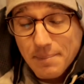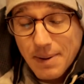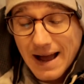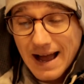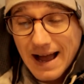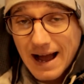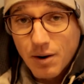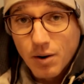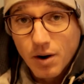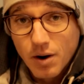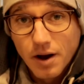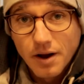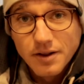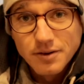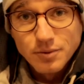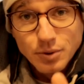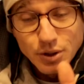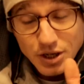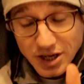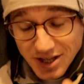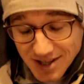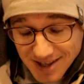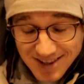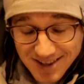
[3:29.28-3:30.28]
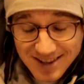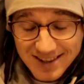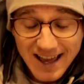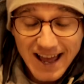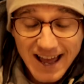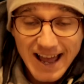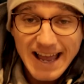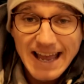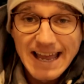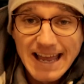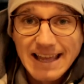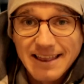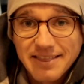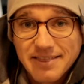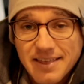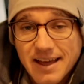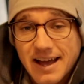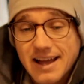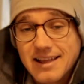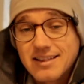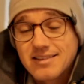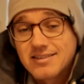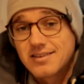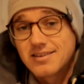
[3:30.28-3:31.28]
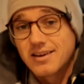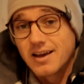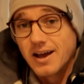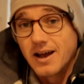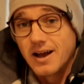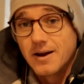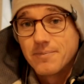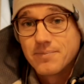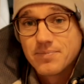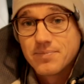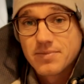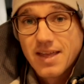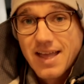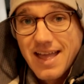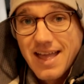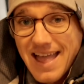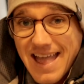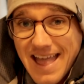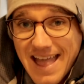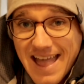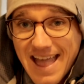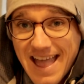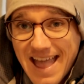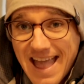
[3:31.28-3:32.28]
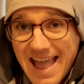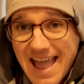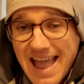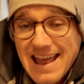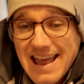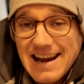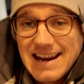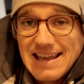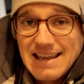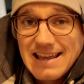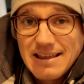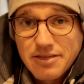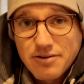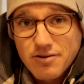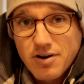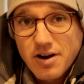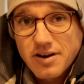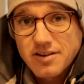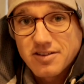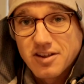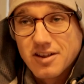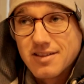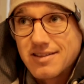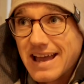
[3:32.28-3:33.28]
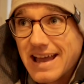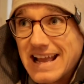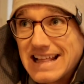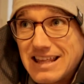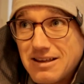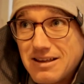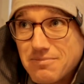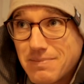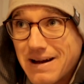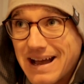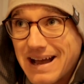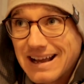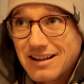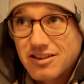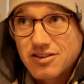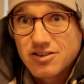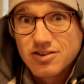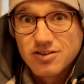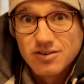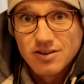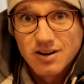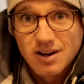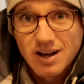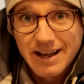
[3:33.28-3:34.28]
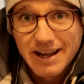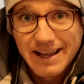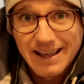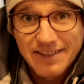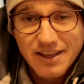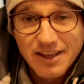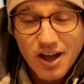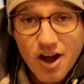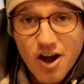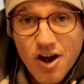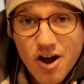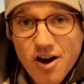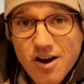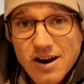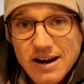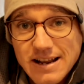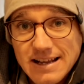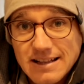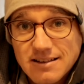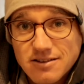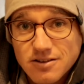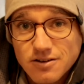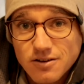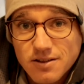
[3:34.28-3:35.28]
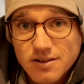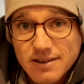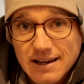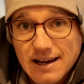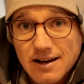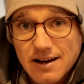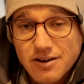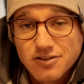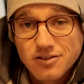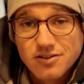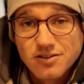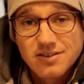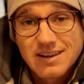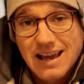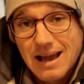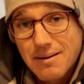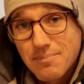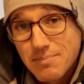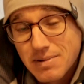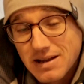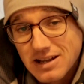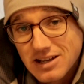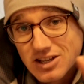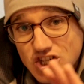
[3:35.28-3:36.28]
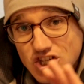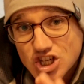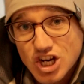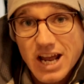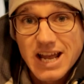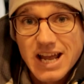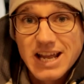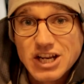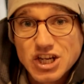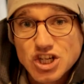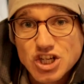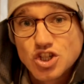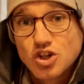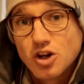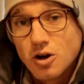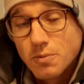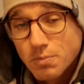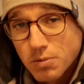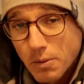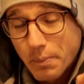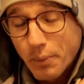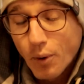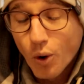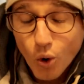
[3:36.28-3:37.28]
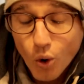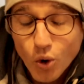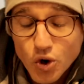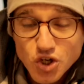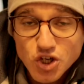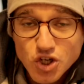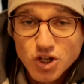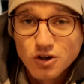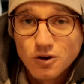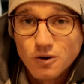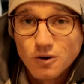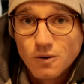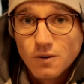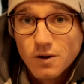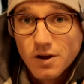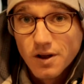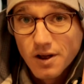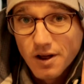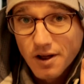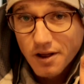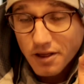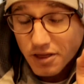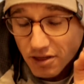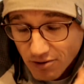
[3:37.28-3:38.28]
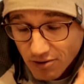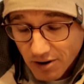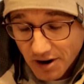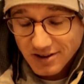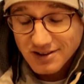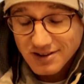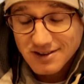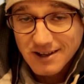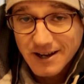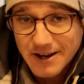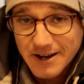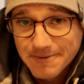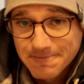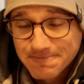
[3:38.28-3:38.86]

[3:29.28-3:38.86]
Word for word: Power were just saying that um, any thruster dating back to like the early 2000s can be changed to a proportional thruster.